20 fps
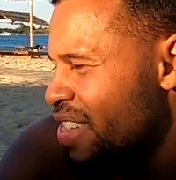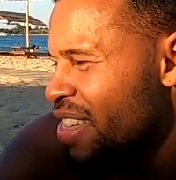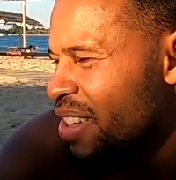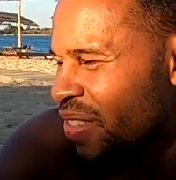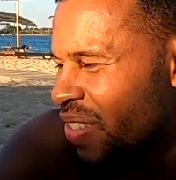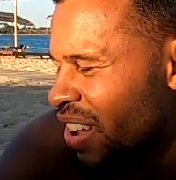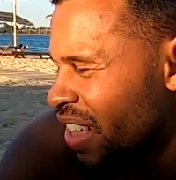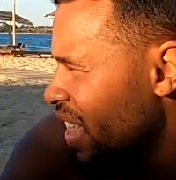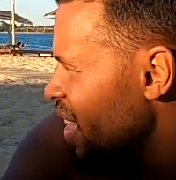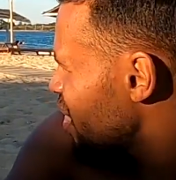if
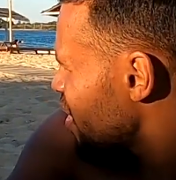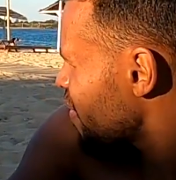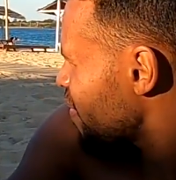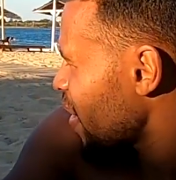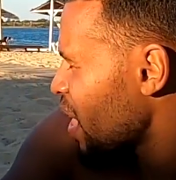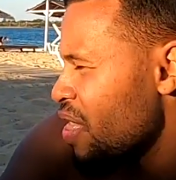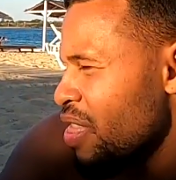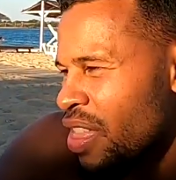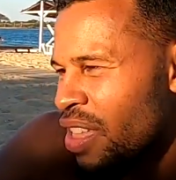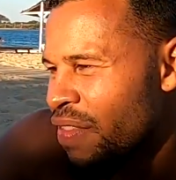someone is
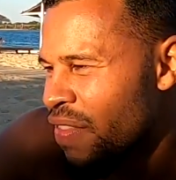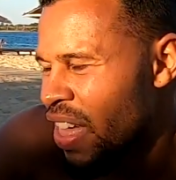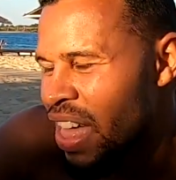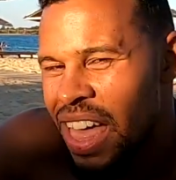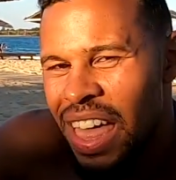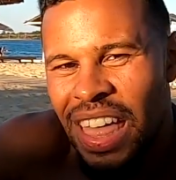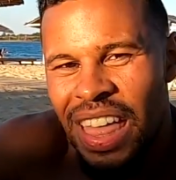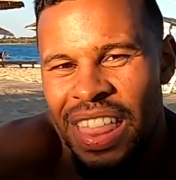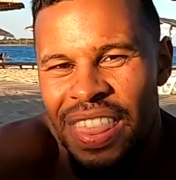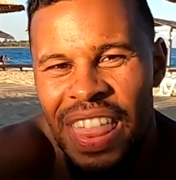offensive,
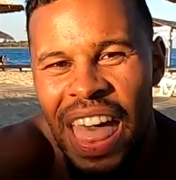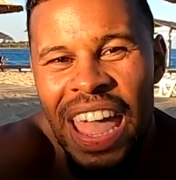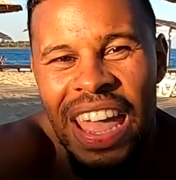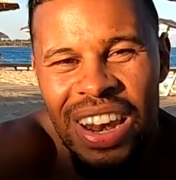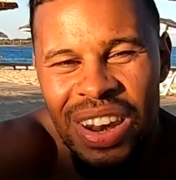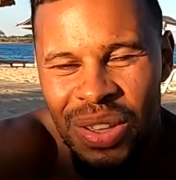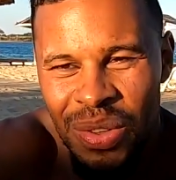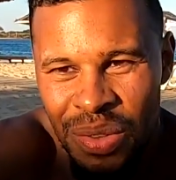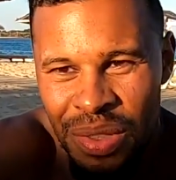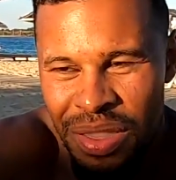
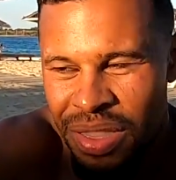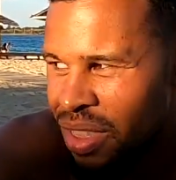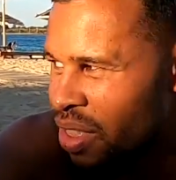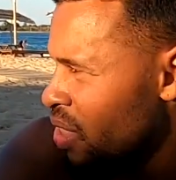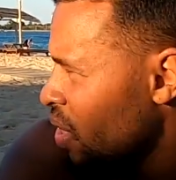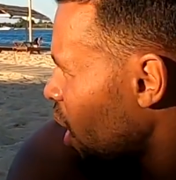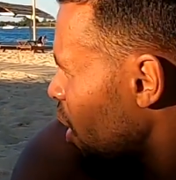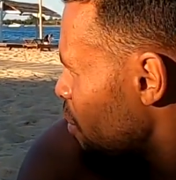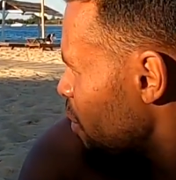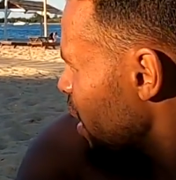they lose,
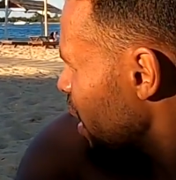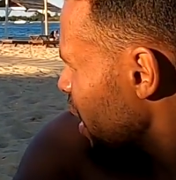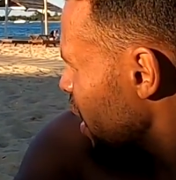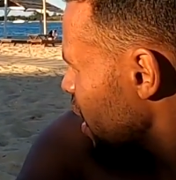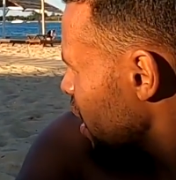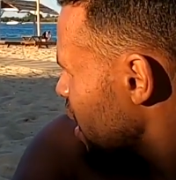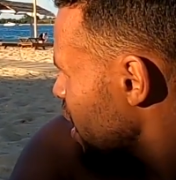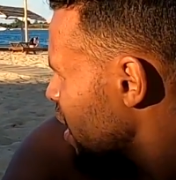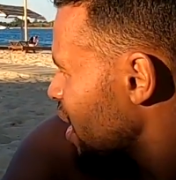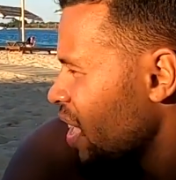not me.
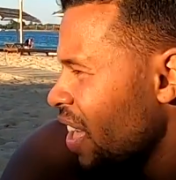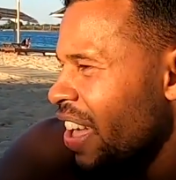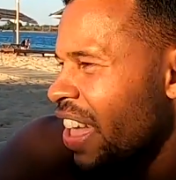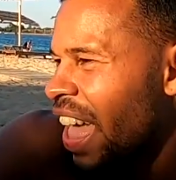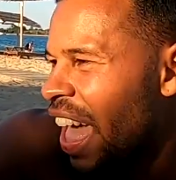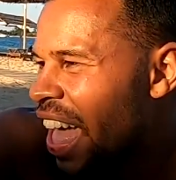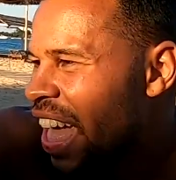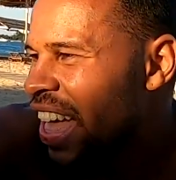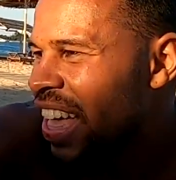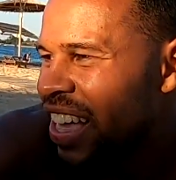
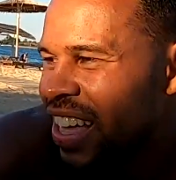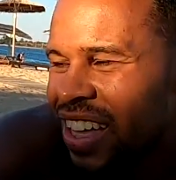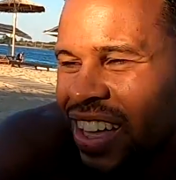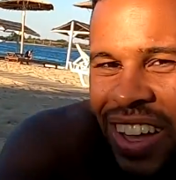Okay?